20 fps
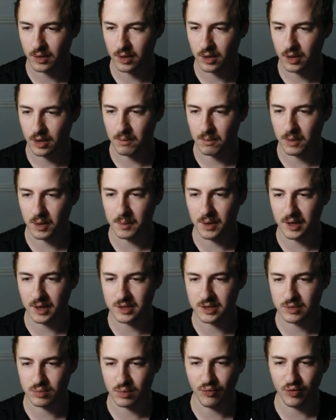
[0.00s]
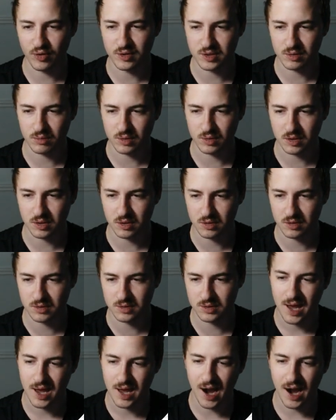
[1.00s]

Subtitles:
Minimize refunds and returns.